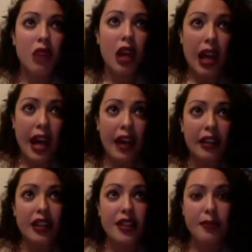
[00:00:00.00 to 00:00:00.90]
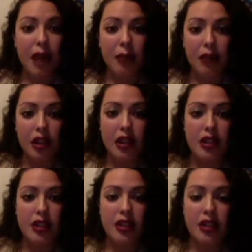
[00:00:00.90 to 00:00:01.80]
had these
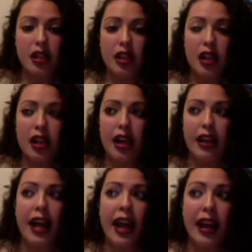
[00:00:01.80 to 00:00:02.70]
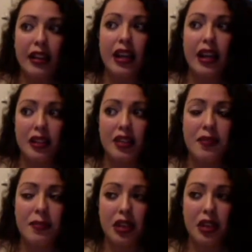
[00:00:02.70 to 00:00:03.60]
memories and had that
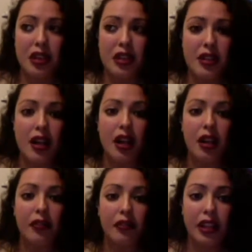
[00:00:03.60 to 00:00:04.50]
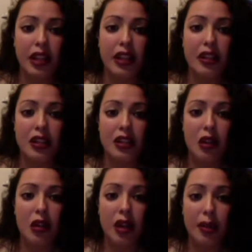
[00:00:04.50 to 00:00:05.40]
experience of getting to
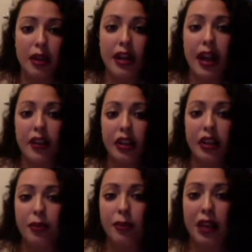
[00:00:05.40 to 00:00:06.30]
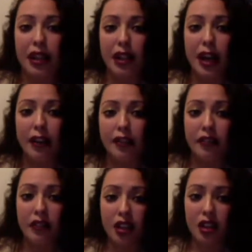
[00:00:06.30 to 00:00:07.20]
know him and having him in my
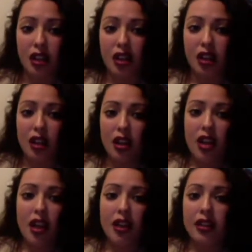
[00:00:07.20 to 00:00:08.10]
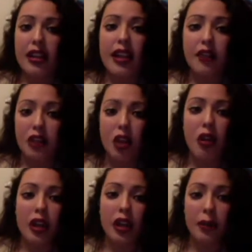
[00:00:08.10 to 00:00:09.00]
life than never
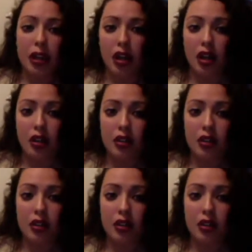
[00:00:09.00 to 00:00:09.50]
knowing him at all.